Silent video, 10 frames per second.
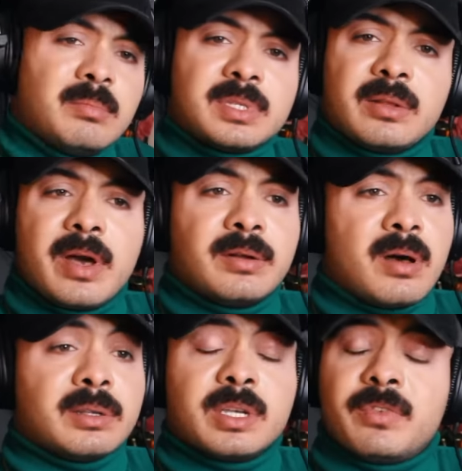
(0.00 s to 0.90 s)
I'm telling you, I don't know
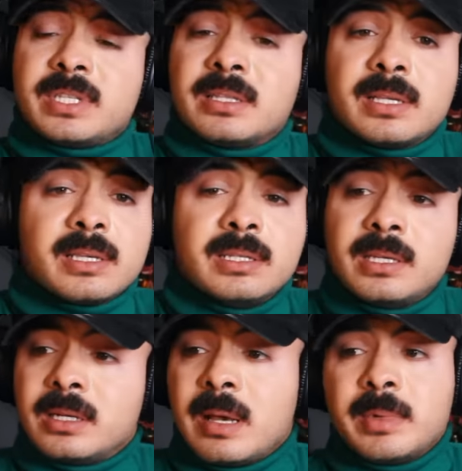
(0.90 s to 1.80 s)
how Jeffrey Sandusky
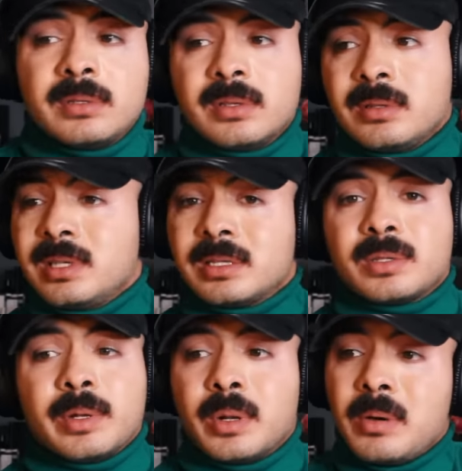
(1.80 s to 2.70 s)
did it. I mean, this kid's
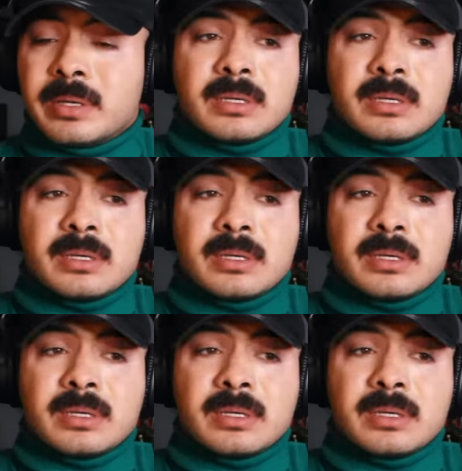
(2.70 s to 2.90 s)
so annoying.